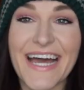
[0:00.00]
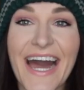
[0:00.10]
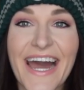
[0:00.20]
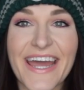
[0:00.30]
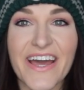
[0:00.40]

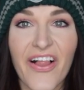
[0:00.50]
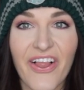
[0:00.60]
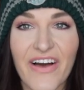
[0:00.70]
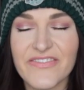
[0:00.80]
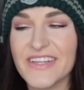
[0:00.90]
I
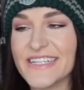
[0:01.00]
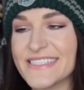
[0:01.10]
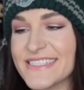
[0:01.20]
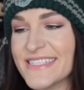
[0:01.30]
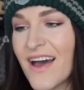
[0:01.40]
love
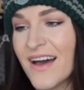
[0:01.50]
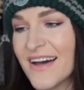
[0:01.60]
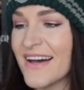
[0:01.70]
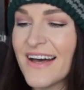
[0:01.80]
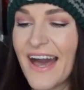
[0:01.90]
this.
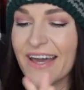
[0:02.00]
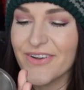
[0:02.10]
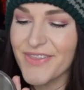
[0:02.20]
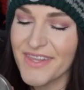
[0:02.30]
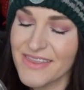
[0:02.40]
I
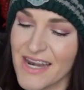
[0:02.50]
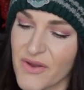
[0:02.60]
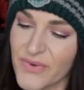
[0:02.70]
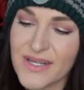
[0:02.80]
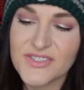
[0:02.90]
don't think that
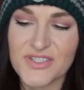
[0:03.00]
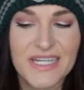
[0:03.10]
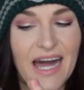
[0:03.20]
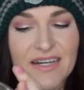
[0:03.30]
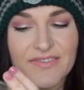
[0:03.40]
I will
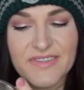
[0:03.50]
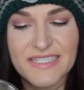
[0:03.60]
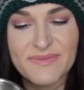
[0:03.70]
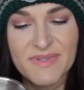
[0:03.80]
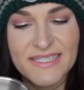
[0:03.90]
drink out of
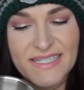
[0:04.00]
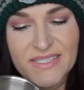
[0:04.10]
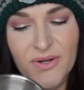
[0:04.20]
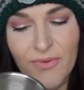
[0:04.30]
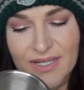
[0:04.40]
this because I
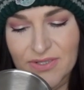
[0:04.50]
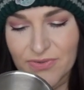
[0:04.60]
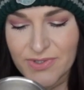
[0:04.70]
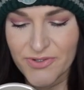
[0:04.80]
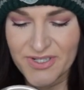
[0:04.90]
don't want to
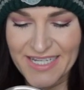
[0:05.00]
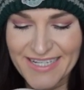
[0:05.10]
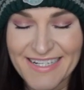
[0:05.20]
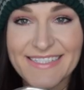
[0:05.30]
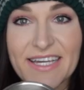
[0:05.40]
ruin
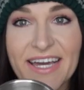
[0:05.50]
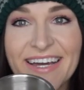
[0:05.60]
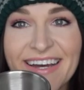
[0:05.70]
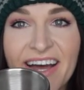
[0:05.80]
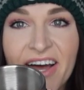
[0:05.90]
it as
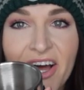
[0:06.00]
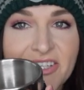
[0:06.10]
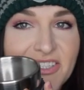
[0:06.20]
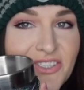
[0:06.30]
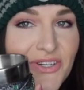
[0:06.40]
I
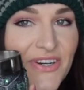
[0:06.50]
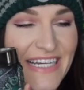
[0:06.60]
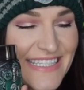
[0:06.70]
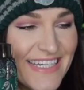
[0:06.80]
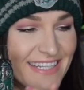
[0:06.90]
just
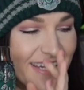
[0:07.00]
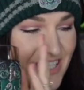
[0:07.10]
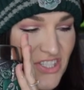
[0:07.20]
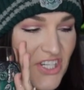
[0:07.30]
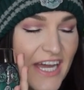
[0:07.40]
caress it
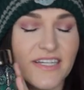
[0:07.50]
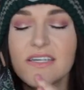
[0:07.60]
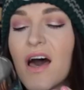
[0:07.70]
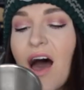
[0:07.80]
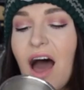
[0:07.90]
like a
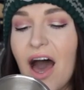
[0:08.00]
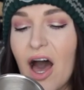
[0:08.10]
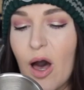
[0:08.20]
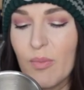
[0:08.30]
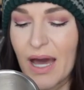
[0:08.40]
child.
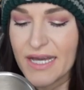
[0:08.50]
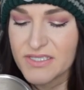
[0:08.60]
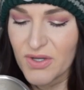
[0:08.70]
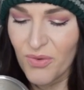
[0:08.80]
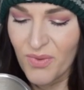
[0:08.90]
I
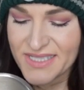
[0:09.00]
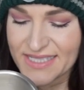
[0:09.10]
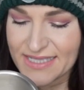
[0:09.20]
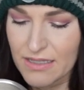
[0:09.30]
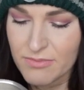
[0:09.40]
don't want
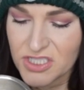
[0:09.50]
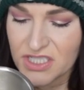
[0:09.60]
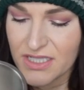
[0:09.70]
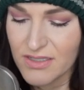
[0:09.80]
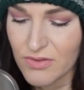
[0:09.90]
to damage
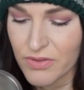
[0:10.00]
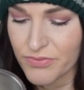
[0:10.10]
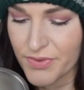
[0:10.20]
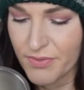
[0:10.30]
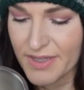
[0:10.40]
it or
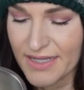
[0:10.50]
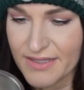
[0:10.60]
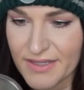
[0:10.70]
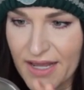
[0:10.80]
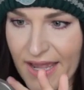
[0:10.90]
ruin
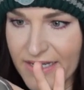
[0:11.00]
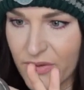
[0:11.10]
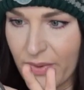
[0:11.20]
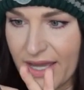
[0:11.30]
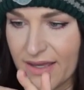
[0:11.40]
it in any
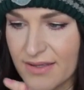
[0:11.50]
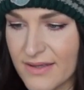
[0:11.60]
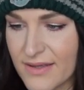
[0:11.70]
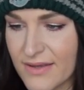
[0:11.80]
way.